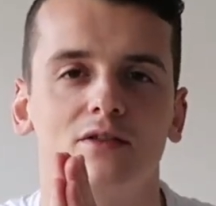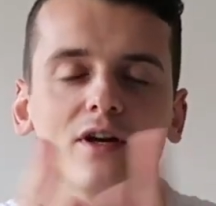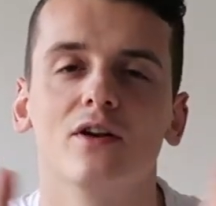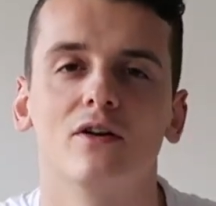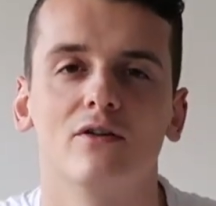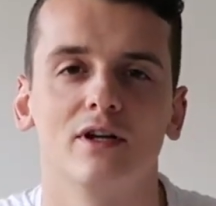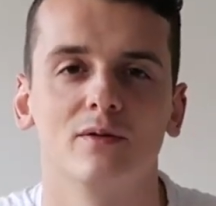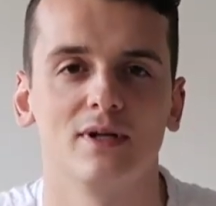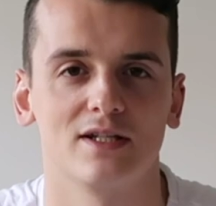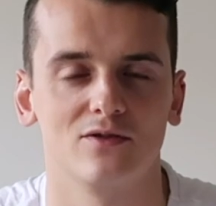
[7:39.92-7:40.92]
that
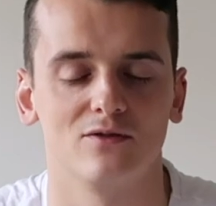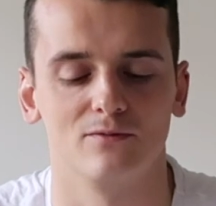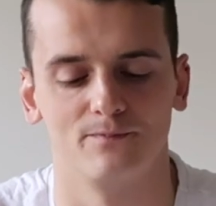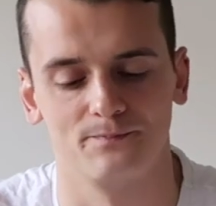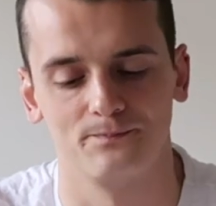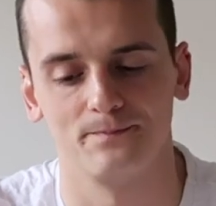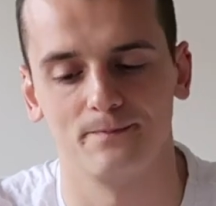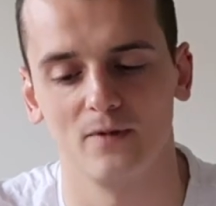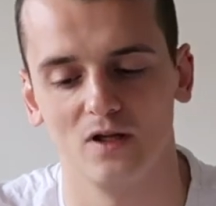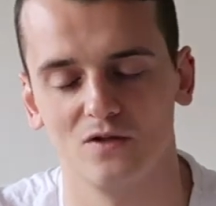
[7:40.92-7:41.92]
already makes you
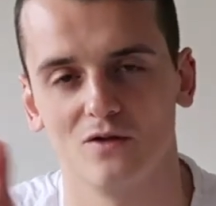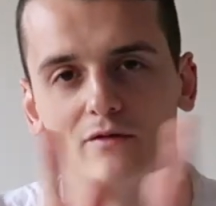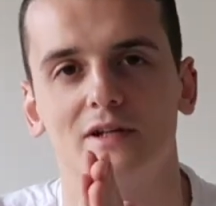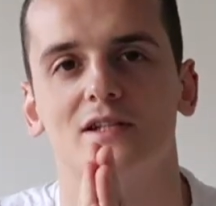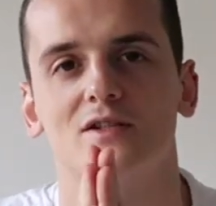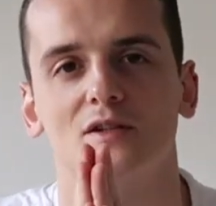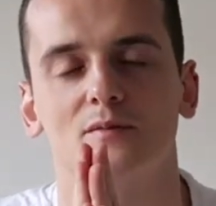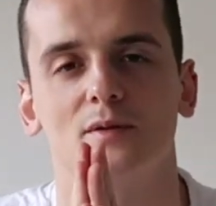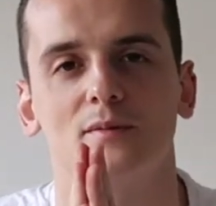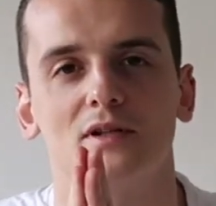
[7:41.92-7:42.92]
sort of a digital
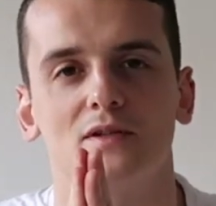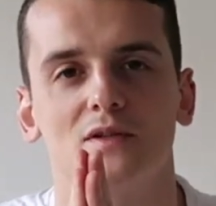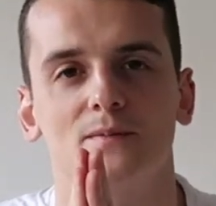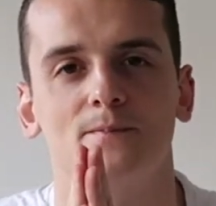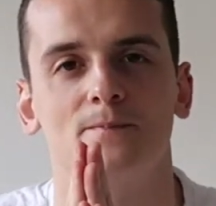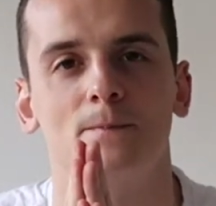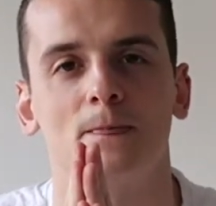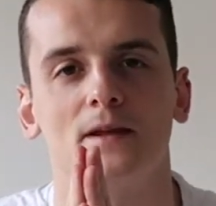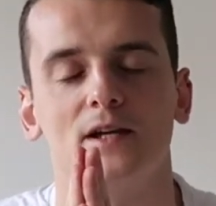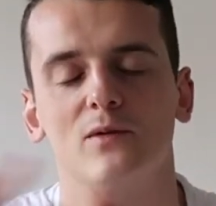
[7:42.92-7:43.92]
minimalist.
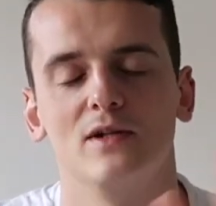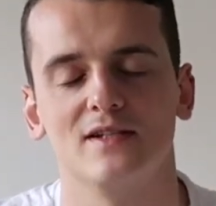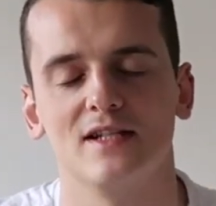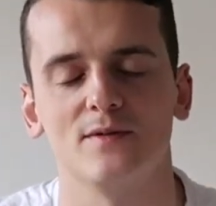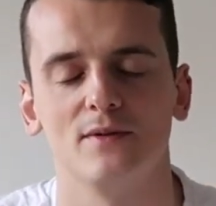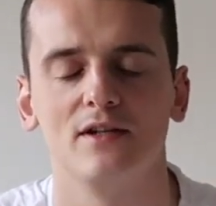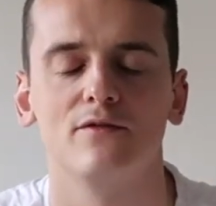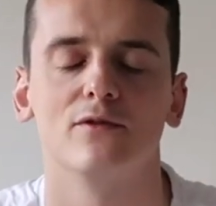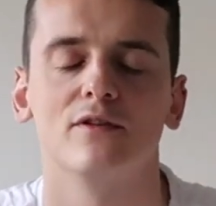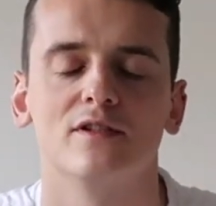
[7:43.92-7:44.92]
Anyways, that's been
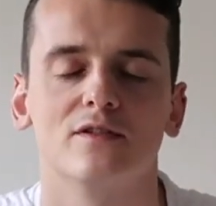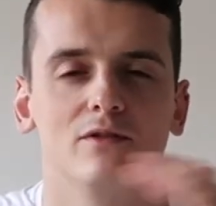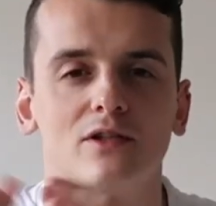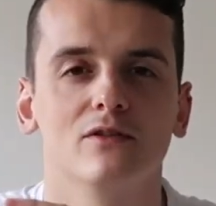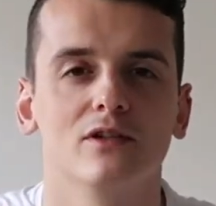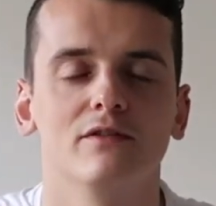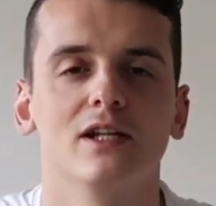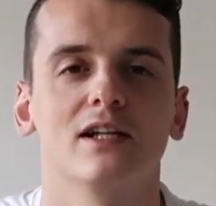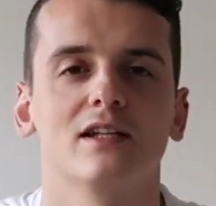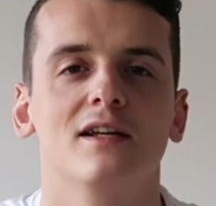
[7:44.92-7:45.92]
it for this video. Leave a
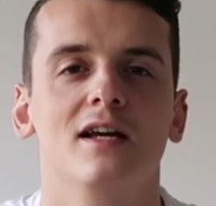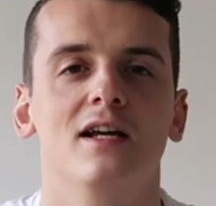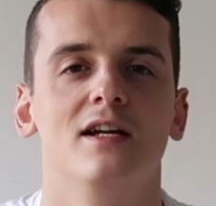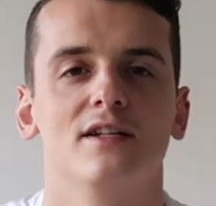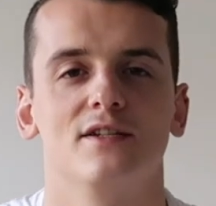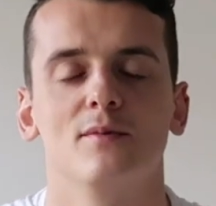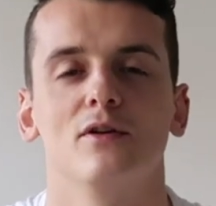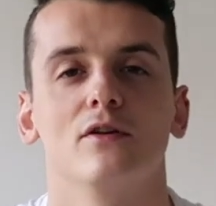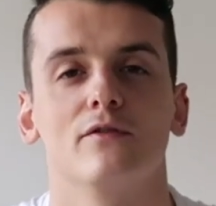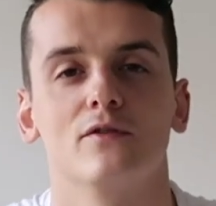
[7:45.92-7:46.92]
like down
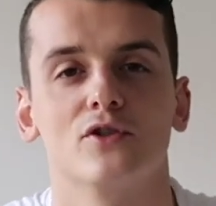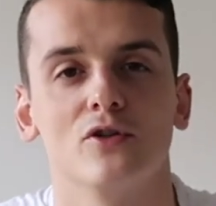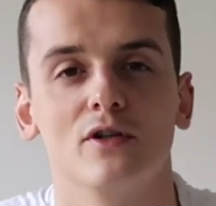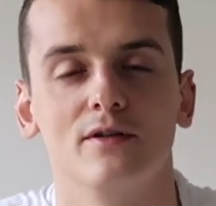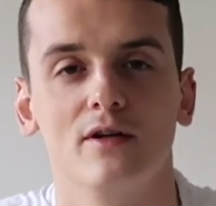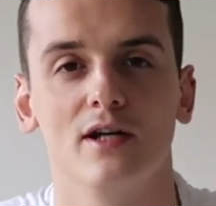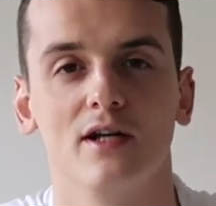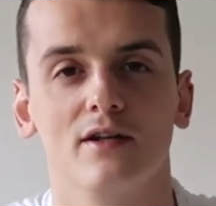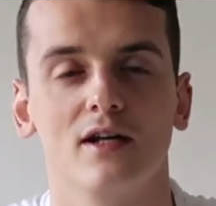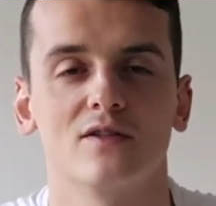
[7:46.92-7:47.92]
below if you enjoyed,
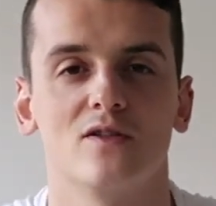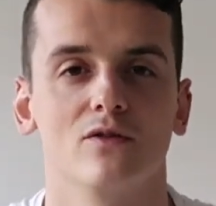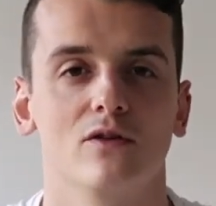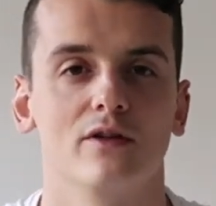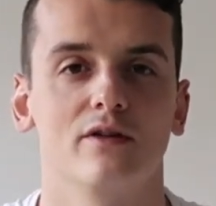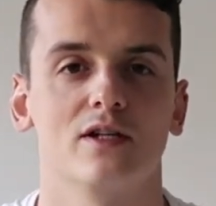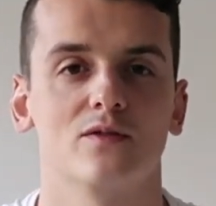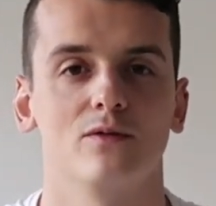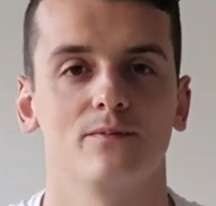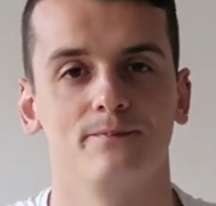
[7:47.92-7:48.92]
and I'll see you all in the
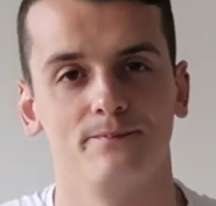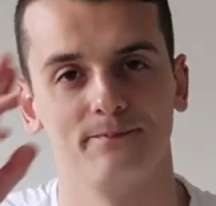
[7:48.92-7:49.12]
next one.